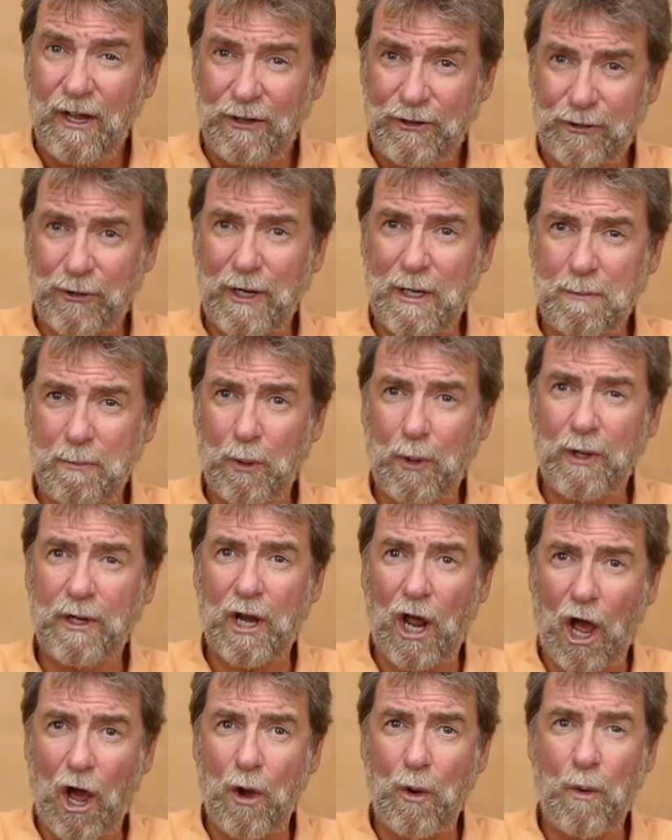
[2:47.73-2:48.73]

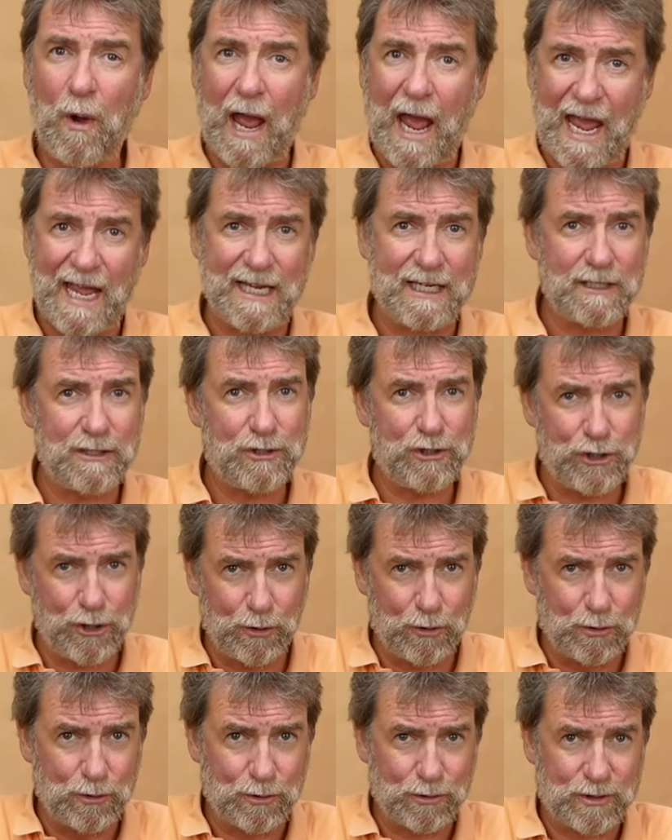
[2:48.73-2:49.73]
3.08
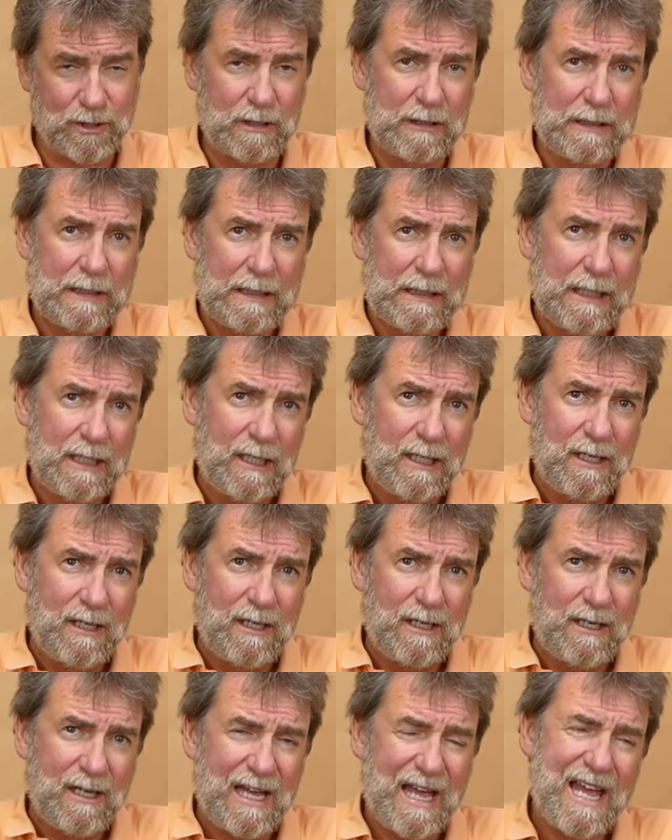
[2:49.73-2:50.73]
joules,
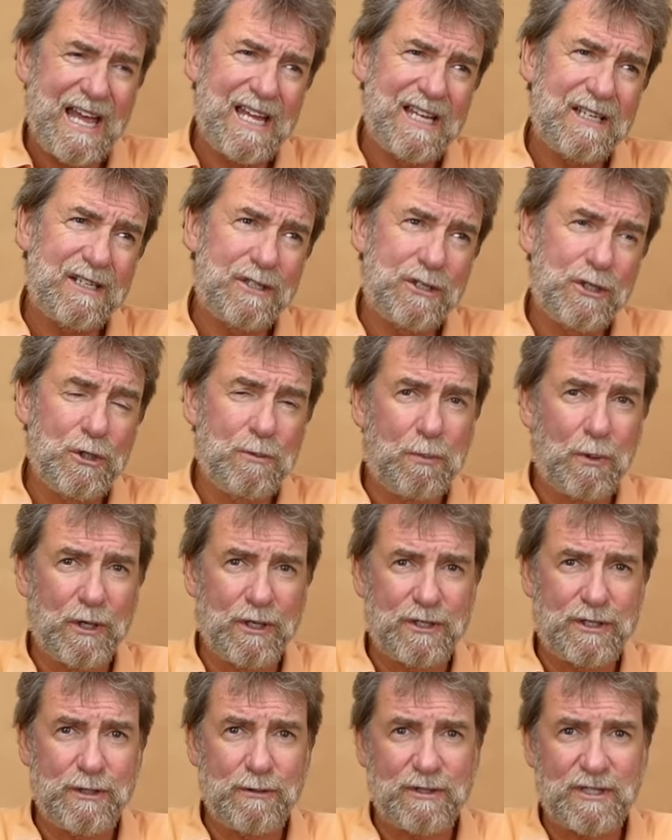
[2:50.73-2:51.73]
and
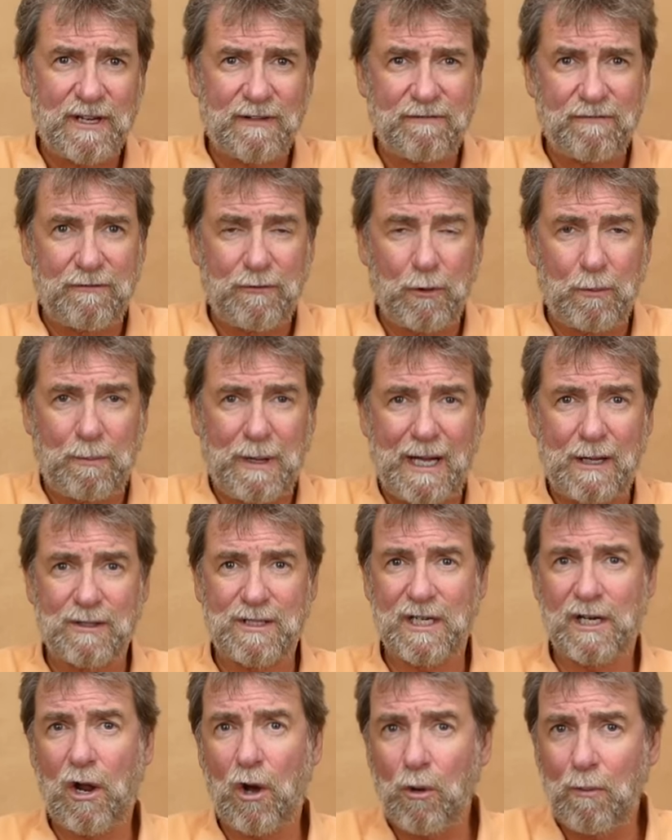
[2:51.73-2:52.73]
2.27
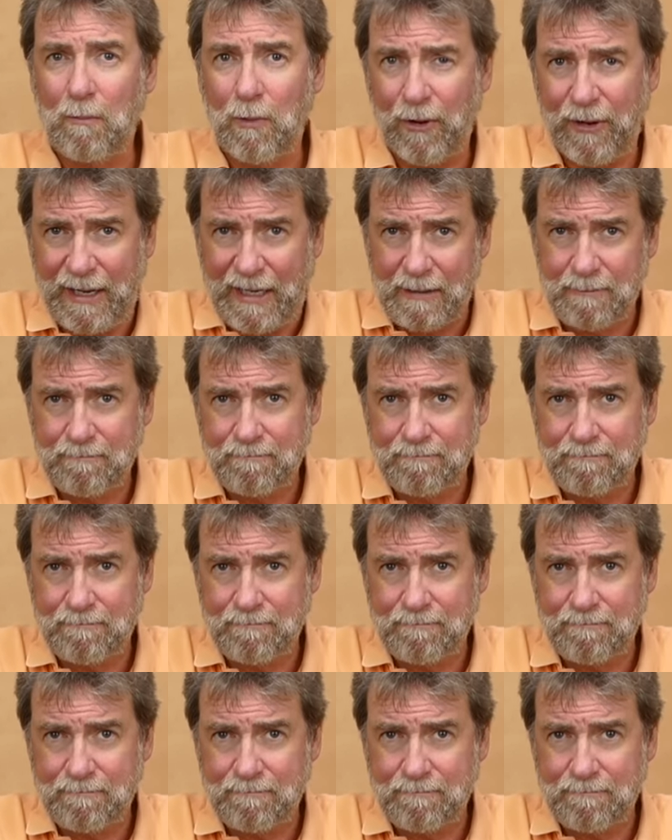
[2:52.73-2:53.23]
foot-pounds in old money.